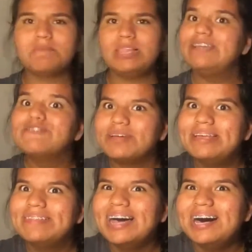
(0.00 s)

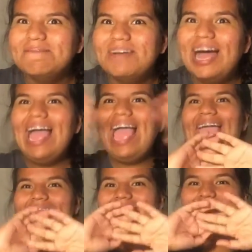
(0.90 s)
plagiarism,
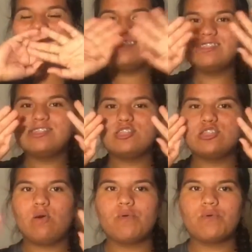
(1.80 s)
and it is just
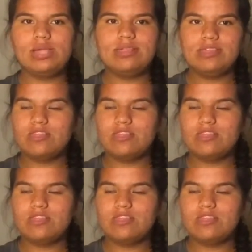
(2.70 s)
so crazy.